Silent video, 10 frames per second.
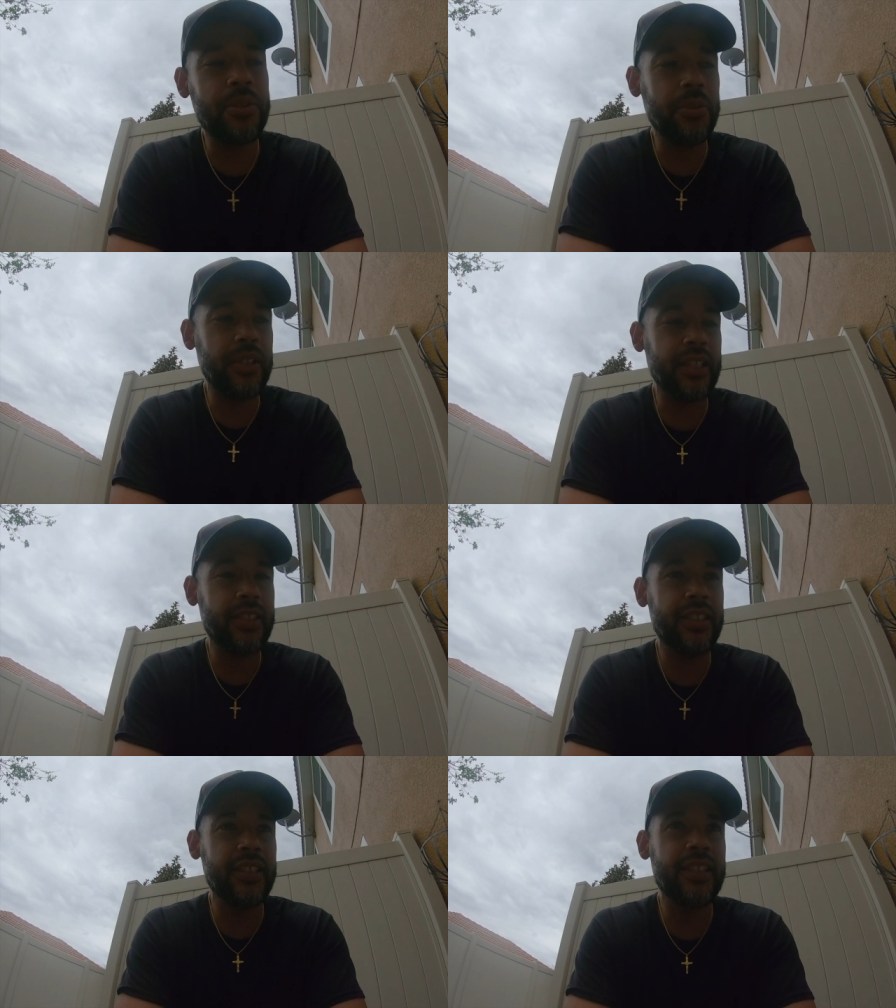cool
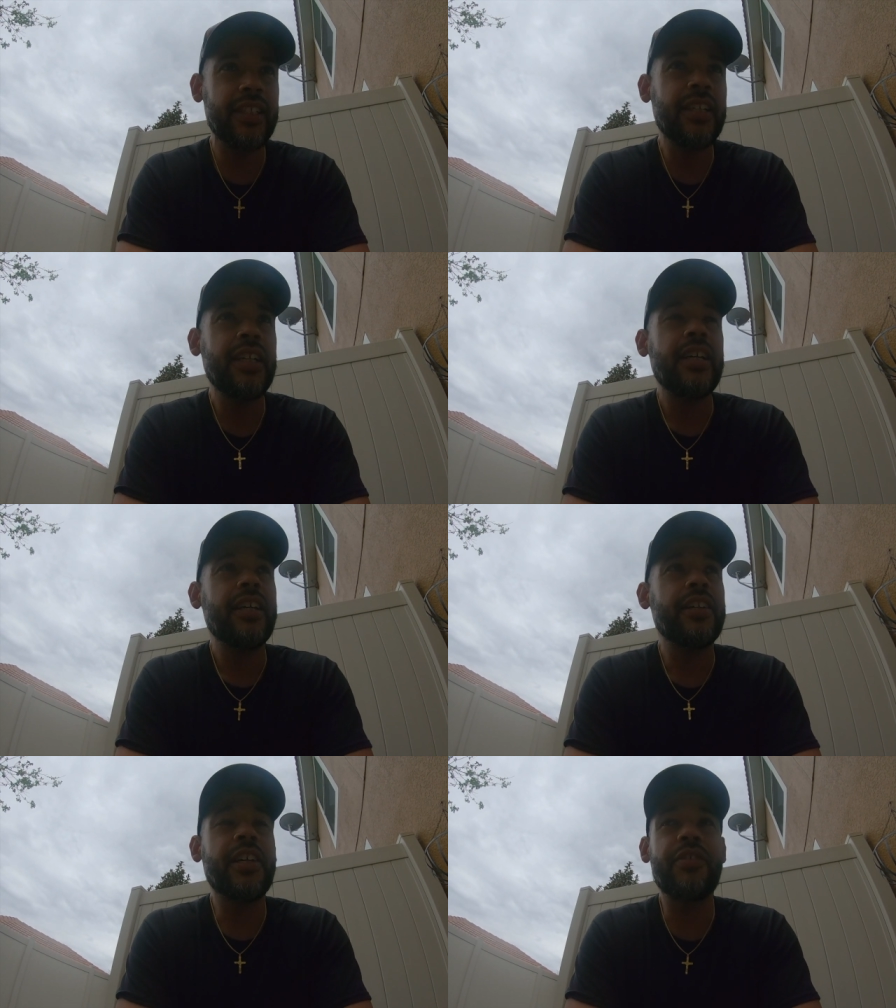idea.
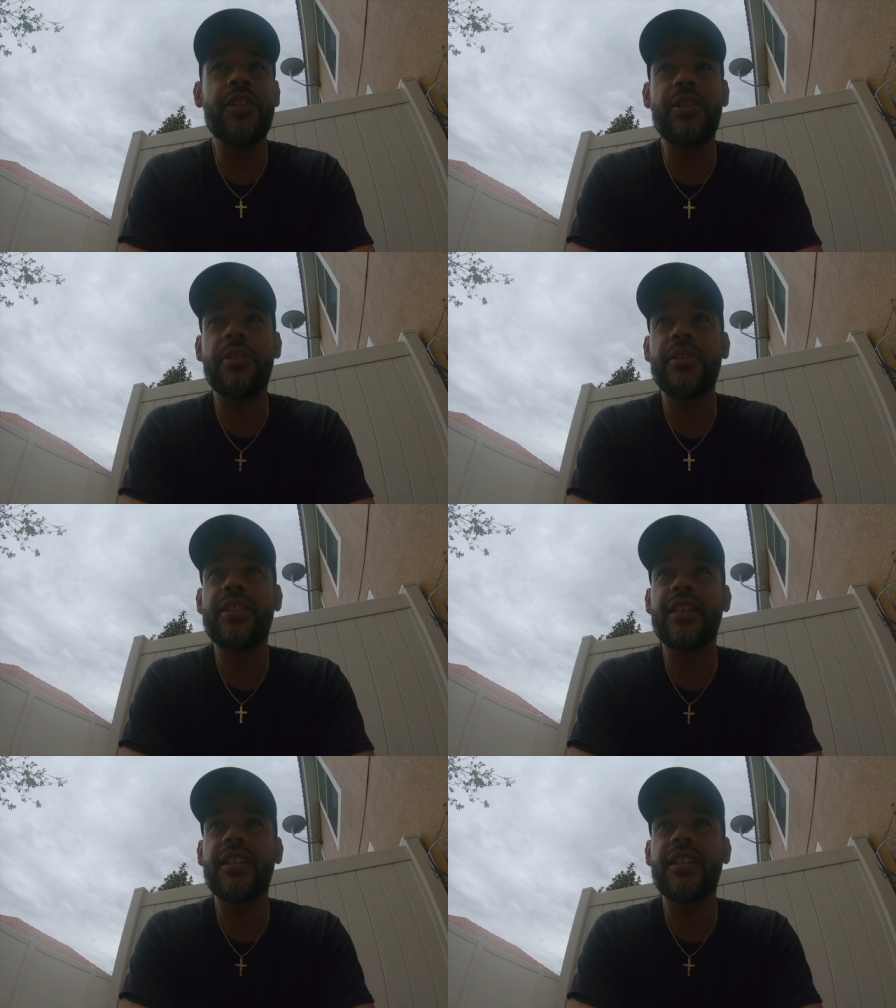You never know. It's